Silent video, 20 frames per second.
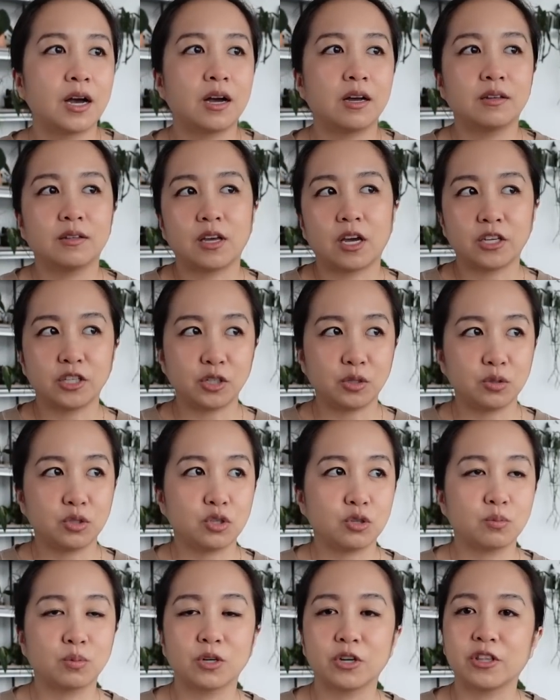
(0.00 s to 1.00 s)
a
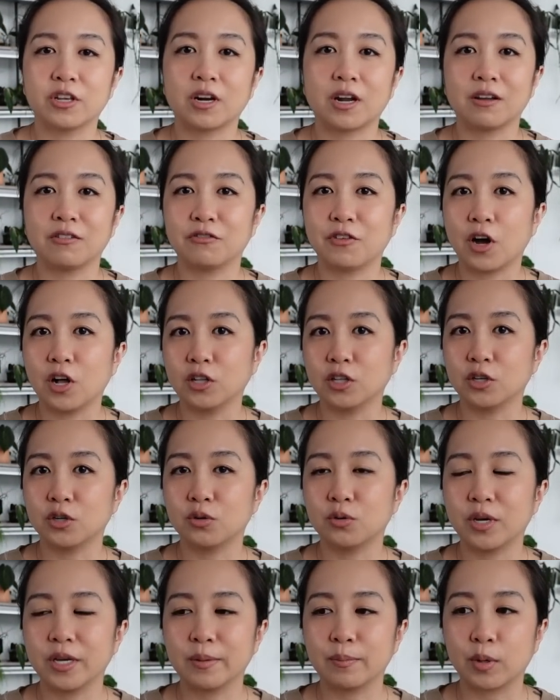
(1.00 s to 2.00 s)
YouTuber that I
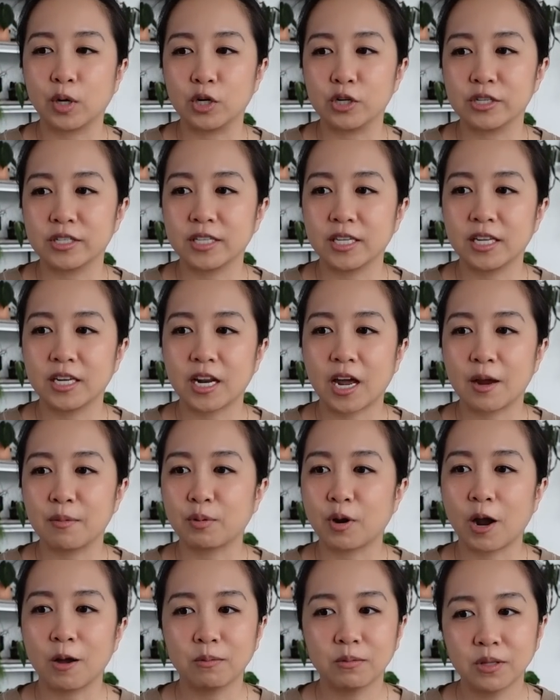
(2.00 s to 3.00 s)
follow in person, I
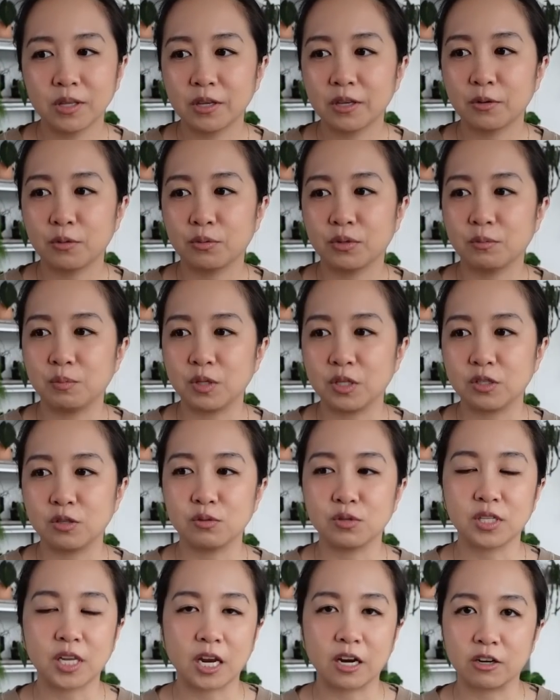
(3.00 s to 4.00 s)
probably would be
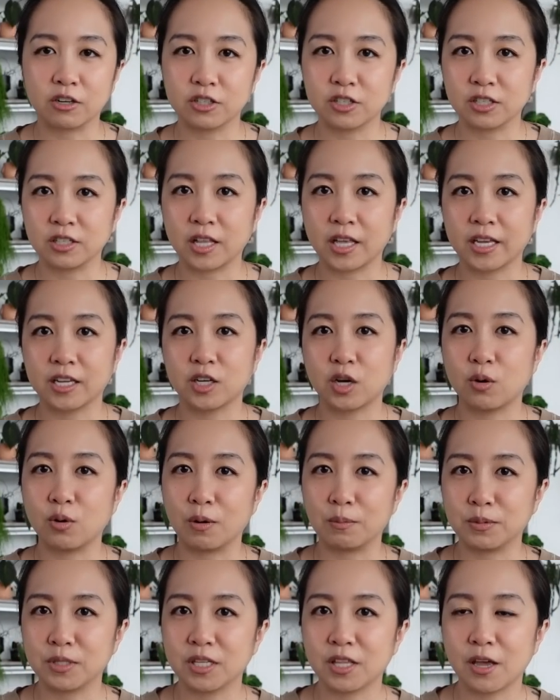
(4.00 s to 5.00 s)
too scared to like go
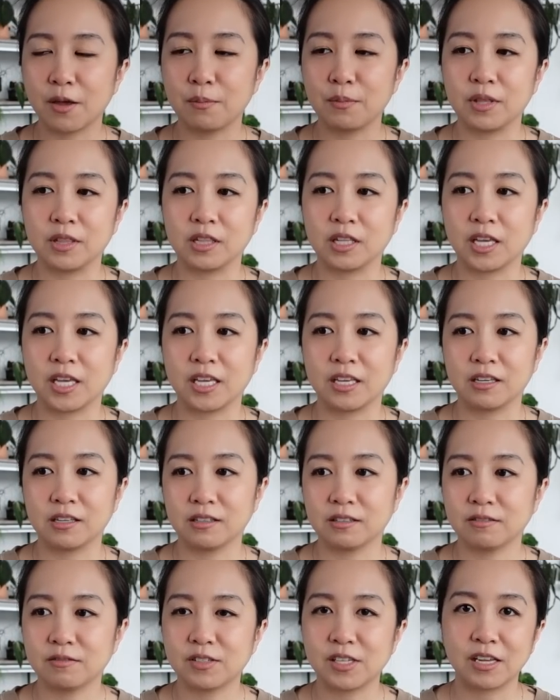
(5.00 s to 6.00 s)
up to them and like
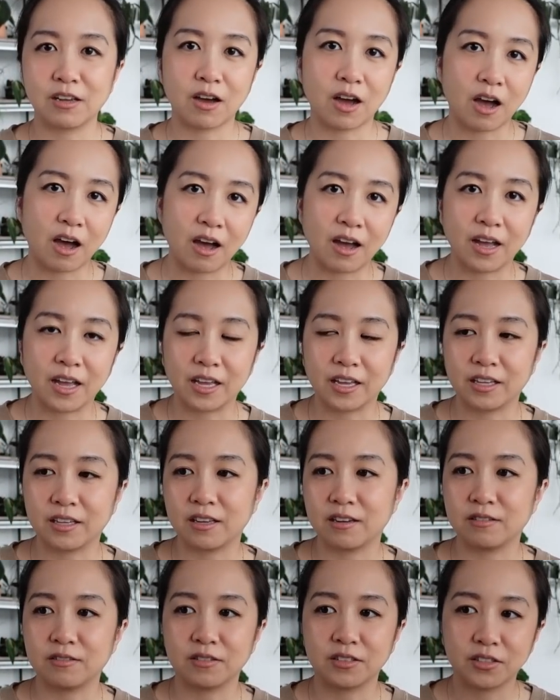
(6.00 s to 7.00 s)
say
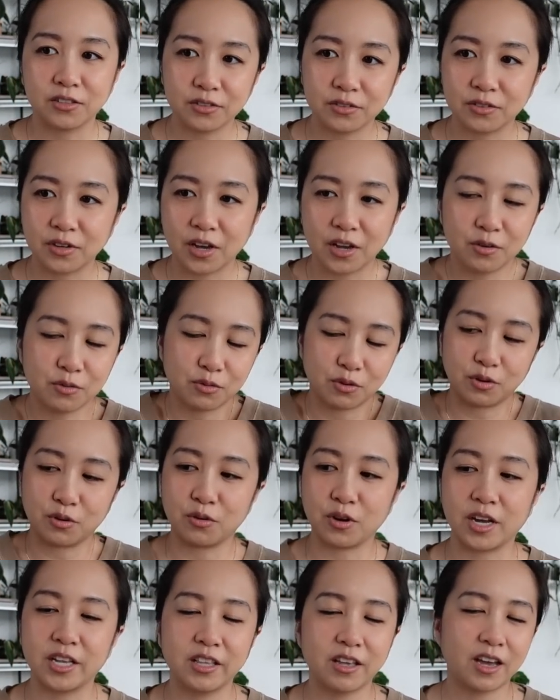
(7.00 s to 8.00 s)
hi, and I don't
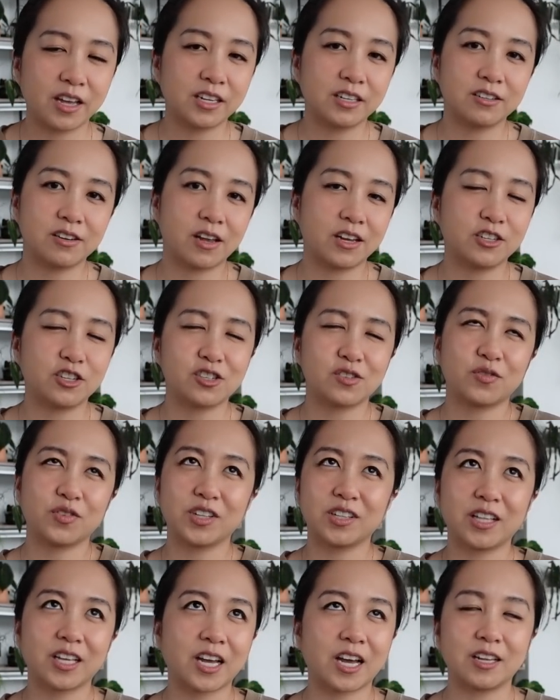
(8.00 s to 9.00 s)
know. I just
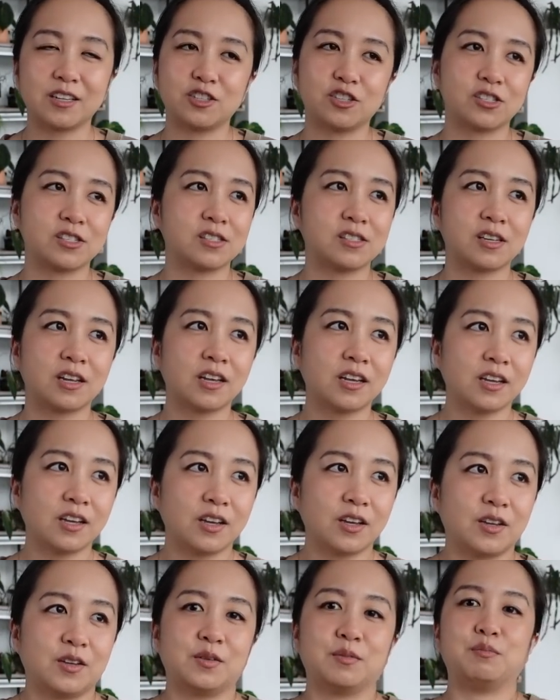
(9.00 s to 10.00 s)
feel like I'd just
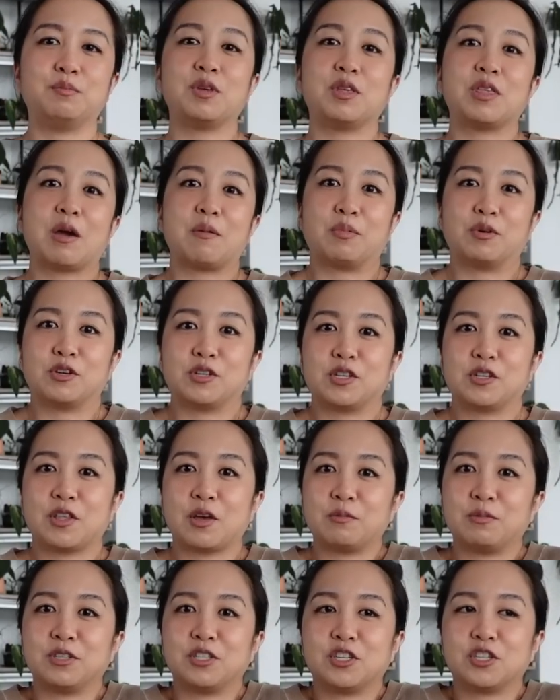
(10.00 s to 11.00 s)
be that person
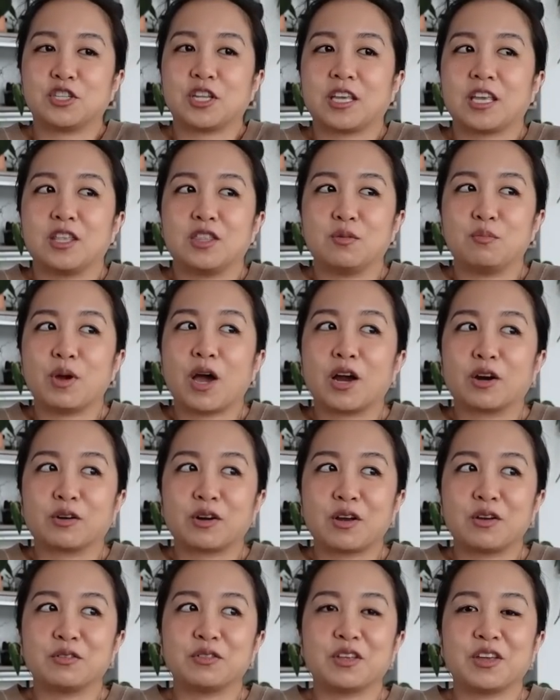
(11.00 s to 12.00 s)
that was just like in the
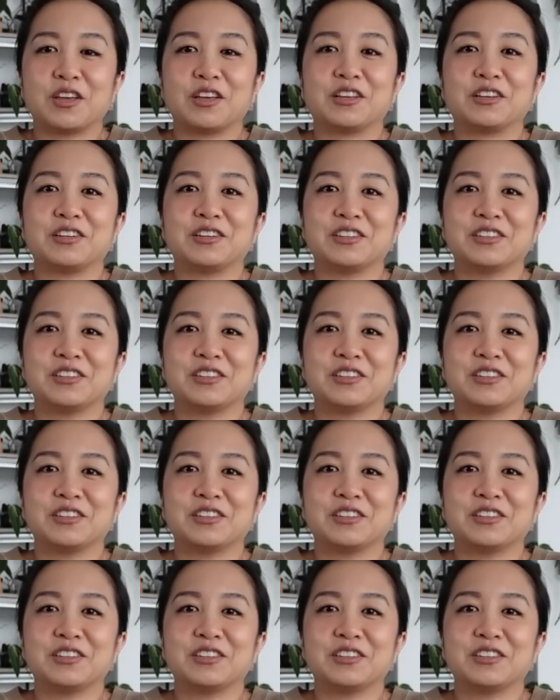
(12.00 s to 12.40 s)
background like